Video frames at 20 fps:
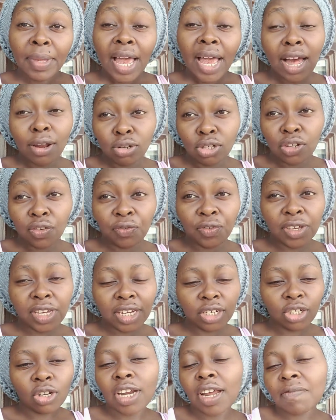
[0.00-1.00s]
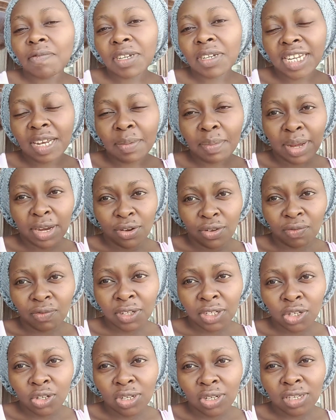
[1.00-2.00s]
a notification every time a new
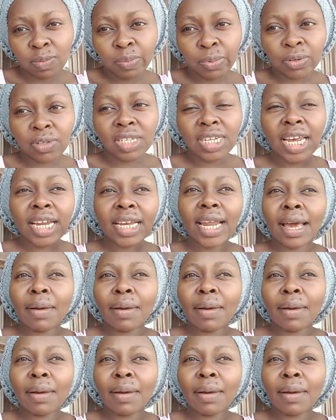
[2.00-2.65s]
video is posted.